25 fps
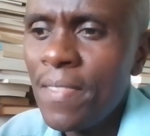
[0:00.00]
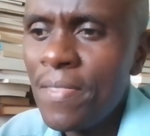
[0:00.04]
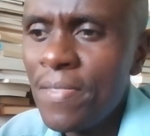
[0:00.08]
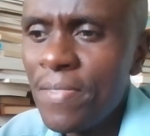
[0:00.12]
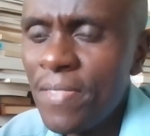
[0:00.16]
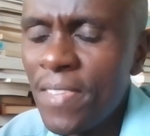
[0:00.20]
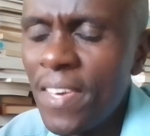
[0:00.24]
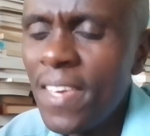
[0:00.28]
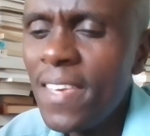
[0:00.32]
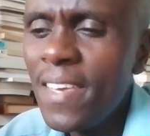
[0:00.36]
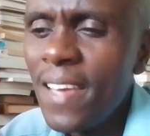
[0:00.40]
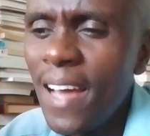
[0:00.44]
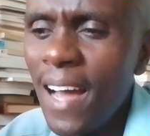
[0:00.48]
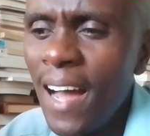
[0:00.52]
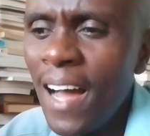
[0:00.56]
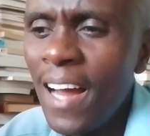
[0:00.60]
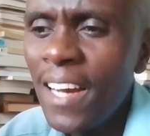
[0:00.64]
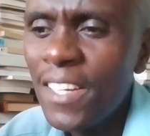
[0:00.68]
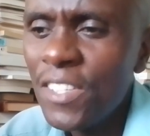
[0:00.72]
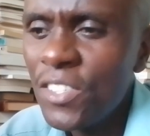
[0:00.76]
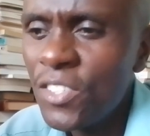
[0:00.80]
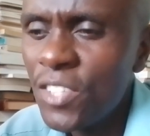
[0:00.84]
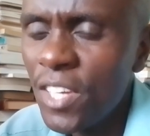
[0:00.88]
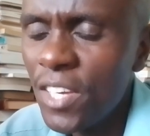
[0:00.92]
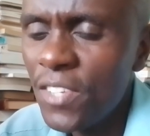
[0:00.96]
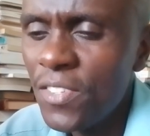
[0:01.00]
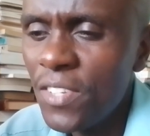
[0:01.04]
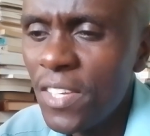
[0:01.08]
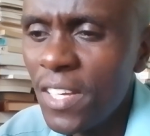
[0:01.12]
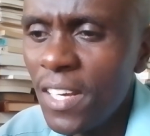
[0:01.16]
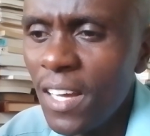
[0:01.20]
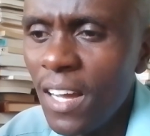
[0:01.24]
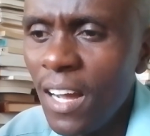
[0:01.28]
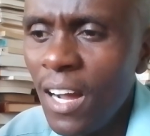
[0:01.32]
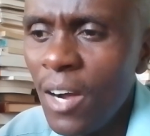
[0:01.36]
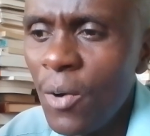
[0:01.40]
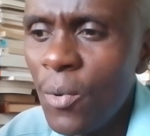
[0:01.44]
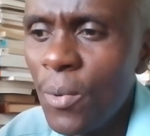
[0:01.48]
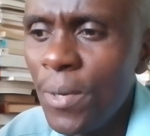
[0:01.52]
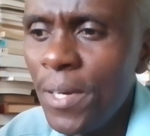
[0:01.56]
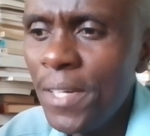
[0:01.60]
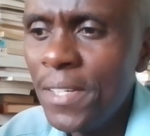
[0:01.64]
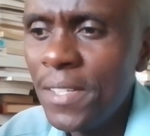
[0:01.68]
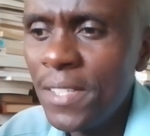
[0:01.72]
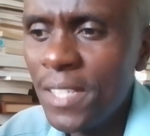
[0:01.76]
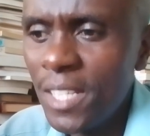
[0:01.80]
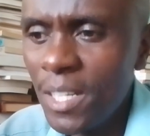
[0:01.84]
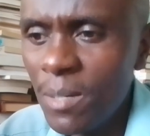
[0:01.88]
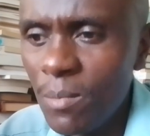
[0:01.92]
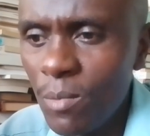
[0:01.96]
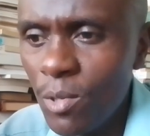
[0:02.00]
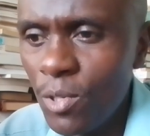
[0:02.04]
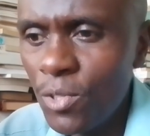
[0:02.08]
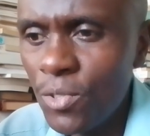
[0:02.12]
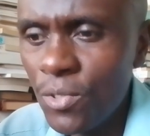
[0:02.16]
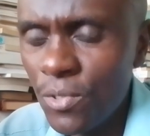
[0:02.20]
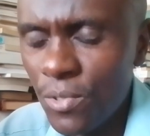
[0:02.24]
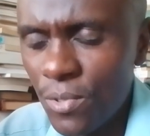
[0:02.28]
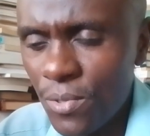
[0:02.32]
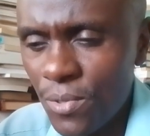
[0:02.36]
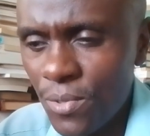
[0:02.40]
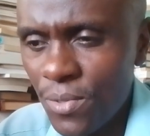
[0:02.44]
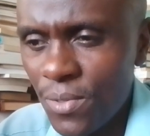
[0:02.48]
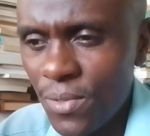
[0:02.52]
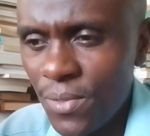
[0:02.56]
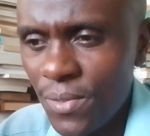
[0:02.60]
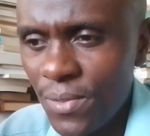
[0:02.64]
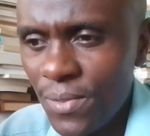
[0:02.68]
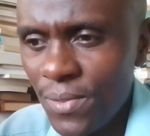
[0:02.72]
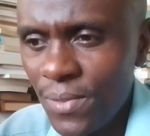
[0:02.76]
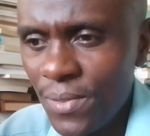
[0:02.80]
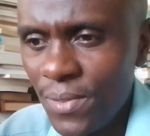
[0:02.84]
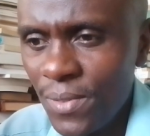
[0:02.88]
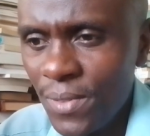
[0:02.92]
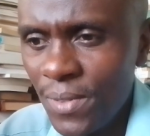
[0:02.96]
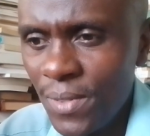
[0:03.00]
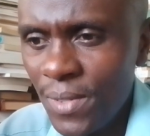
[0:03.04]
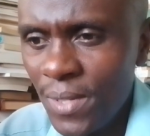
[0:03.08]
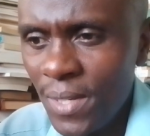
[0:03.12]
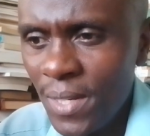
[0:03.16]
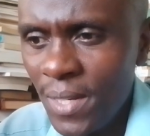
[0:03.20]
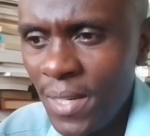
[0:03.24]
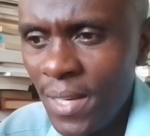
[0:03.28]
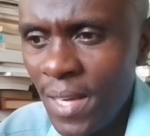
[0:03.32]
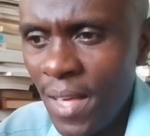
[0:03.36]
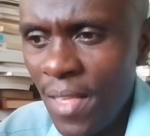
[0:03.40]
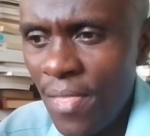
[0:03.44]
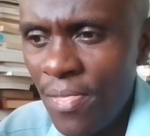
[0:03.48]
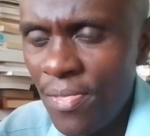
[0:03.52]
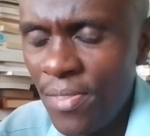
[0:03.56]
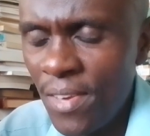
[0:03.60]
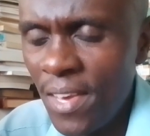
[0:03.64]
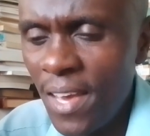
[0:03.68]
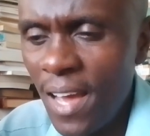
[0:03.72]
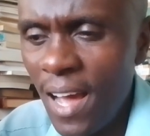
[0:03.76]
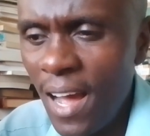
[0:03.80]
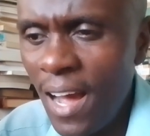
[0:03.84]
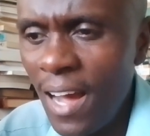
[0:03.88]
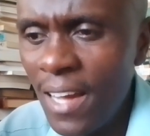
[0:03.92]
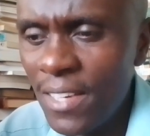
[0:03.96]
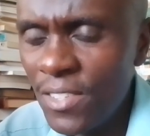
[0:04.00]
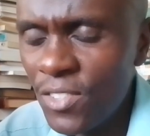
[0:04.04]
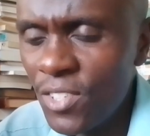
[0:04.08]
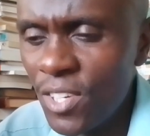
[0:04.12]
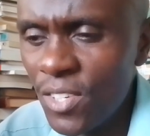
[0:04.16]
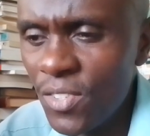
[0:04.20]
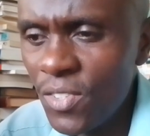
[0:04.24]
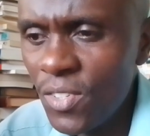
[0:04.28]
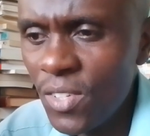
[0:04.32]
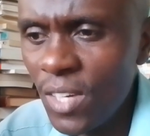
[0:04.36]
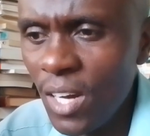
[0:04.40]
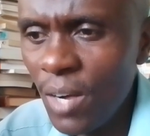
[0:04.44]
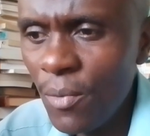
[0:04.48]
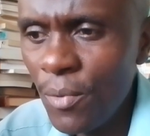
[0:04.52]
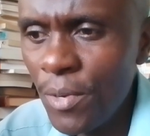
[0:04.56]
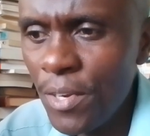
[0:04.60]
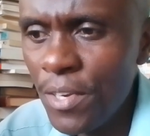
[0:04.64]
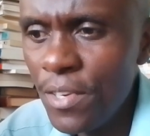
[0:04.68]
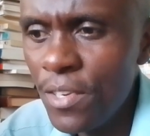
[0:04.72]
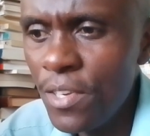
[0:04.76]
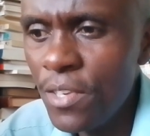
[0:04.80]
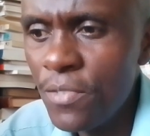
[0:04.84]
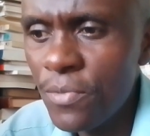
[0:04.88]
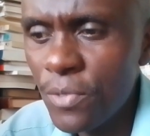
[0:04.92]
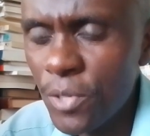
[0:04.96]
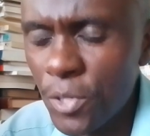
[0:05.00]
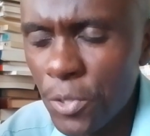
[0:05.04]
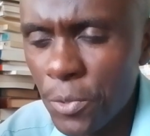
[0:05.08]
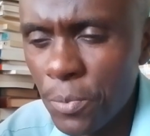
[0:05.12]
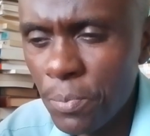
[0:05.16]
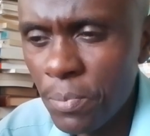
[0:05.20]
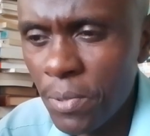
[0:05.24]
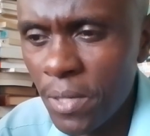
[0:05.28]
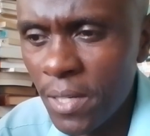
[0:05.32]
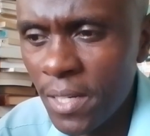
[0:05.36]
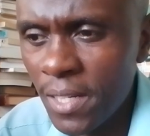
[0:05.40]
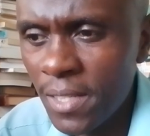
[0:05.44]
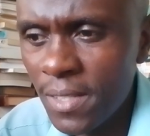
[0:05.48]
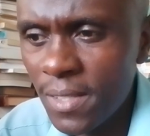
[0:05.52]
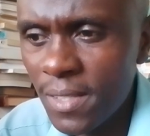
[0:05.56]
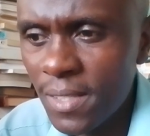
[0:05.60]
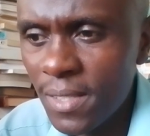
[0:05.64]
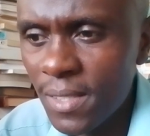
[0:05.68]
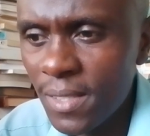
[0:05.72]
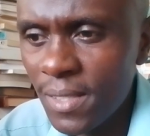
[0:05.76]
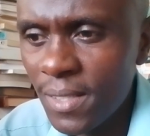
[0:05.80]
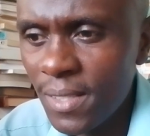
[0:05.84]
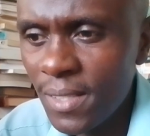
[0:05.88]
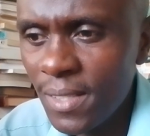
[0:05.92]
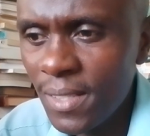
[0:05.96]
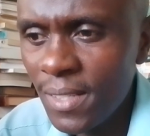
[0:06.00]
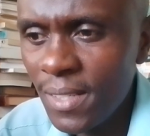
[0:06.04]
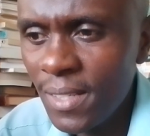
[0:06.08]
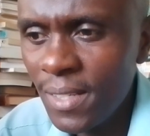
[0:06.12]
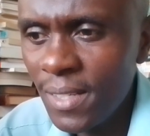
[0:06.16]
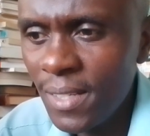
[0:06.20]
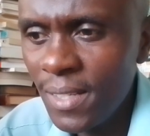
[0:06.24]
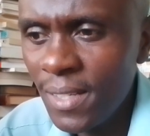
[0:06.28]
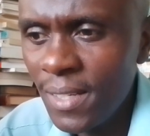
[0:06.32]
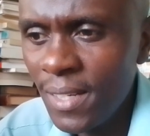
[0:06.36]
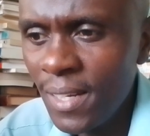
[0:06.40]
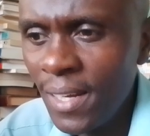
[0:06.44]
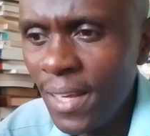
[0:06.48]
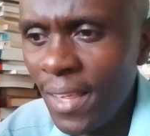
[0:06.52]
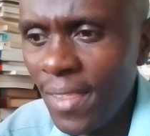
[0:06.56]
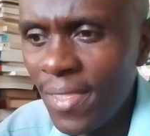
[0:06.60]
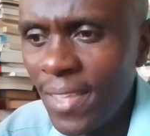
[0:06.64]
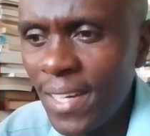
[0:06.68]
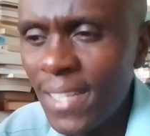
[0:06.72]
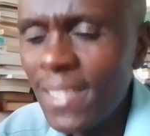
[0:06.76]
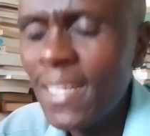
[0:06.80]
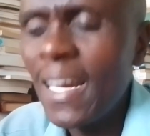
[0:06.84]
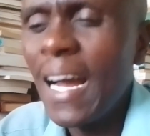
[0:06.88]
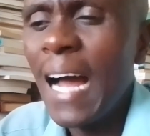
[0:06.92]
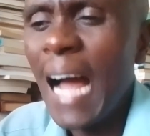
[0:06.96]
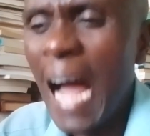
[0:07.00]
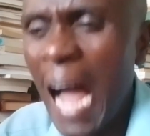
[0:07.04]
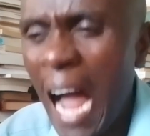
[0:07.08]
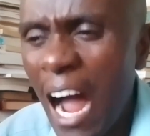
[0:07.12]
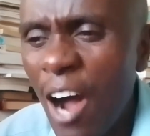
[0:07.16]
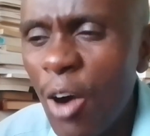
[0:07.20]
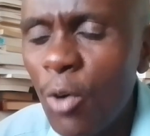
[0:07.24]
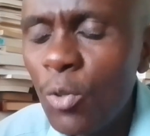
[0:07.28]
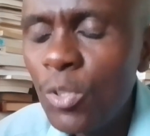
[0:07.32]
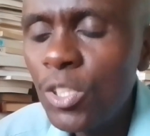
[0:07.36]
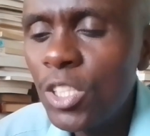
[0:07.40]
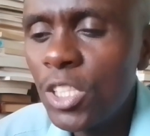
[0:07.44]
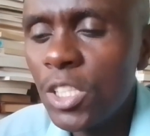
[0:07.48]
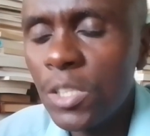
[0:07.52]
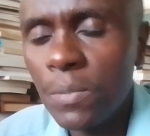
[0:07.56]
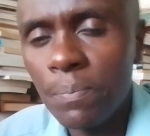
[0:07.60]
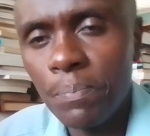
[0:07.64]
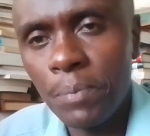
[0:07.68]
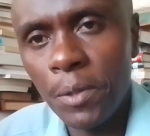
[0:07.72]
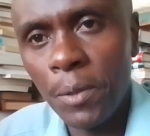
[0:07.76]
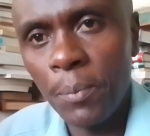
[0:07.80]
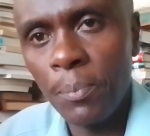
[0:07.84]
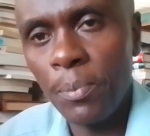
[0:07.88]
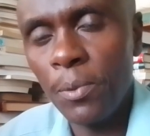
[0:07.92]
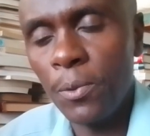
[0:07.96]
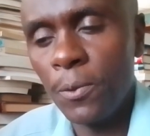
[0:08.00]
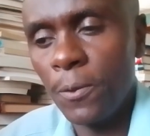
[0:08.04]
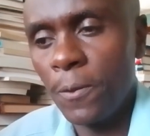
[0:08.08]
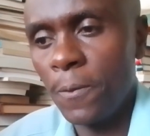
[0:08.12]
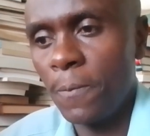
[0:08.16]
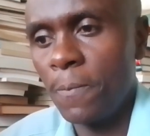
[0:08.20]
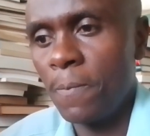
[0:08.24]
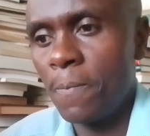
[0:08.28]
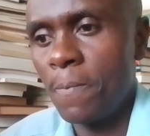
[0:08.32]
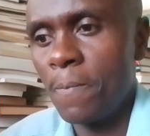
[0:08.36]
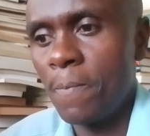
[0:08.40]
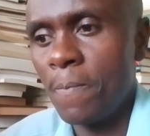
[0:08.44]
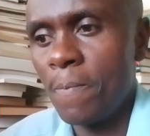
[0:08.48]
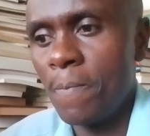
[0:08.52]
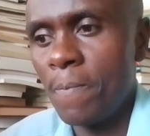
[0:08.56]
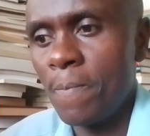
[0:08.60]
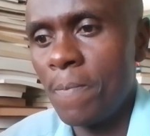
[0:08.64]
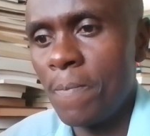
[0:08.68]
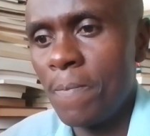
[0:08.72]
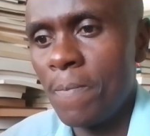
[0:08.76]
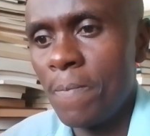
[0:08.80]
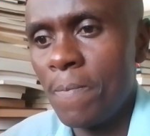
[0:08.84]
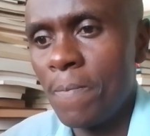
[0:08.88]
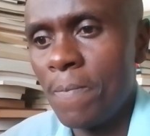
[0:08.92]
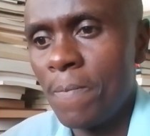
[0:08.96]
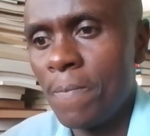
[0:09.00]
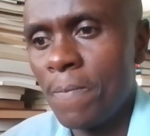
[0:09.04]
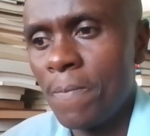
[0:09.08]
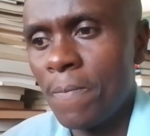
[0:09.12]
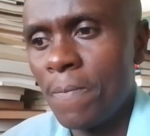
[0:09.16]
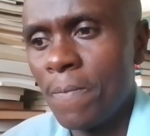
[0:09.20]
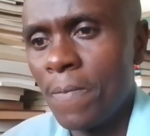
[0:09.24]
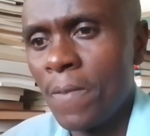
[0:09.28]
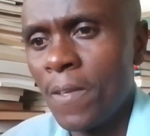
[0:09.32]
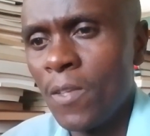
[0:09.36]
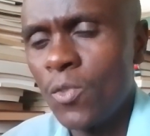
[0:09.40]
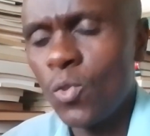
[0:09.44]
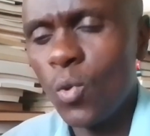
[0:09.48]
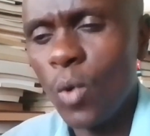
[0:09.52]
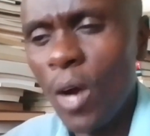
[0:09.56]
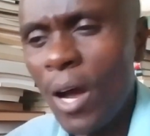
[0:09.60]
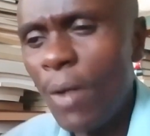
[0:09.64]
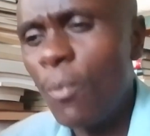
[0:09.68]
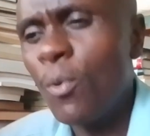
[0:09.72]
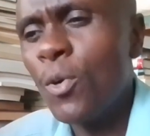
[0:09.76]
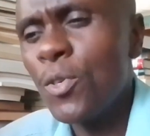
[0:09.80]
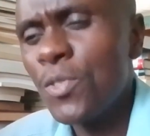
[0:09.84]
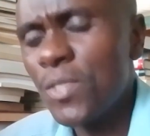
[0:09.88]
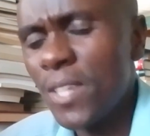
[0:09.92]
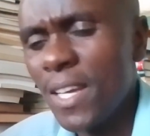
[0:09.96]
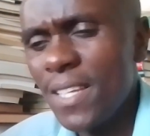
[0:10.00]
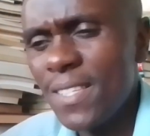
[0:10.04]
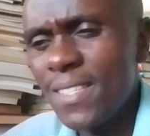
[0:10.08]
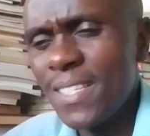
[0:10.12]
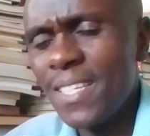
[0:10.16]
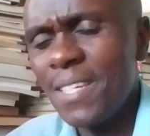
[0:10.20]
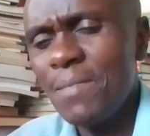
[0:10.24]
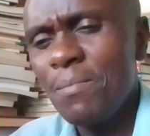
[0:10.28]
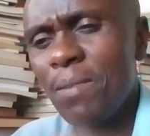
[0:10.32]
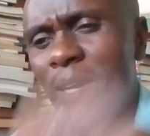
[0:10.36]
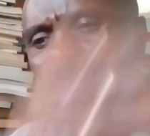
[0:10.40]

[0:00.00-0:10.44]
they are chasing away demons, they are chasing away evil spirits that haunt people. So I was asking